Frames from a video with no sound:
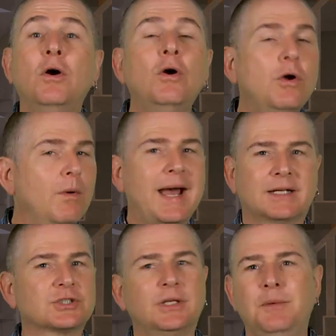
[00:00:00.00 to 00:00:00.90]
Who
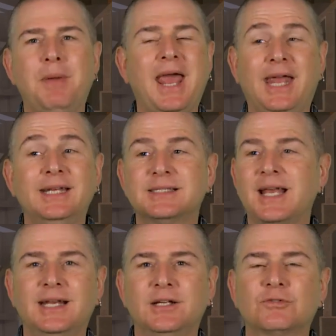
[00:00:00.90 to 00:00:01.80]
actually pays
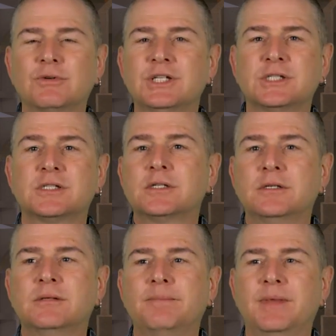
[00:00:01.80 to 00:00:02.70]
that interest
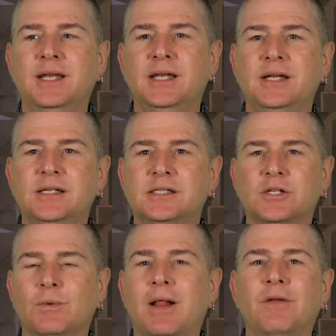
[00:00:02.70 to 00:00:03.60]
is
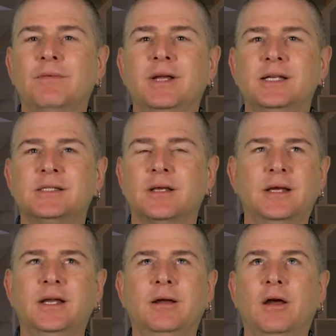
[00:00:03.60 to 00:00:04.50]
irrelevant. Is uh,
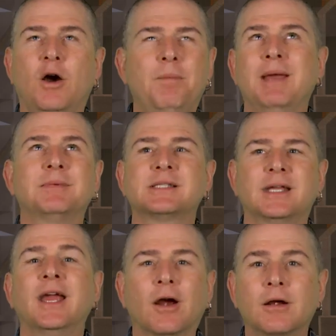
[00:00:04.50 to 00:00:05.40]
uh, OPM doesn't
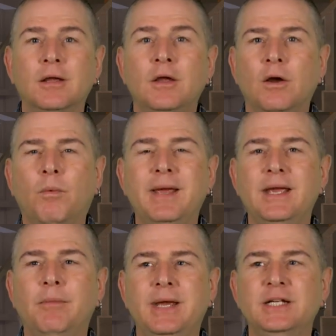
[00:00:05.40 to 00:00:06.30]
care. We
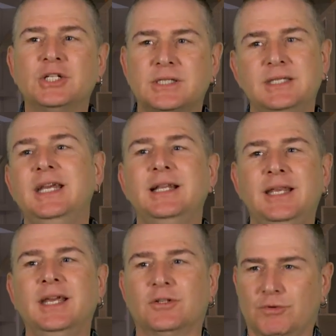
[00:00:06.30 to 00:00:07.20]
we just need
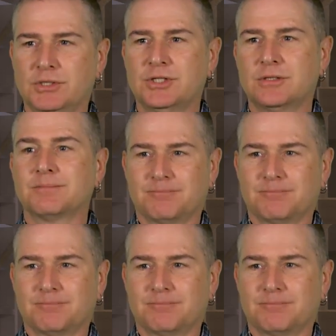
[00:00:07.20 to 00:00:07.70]
the interest.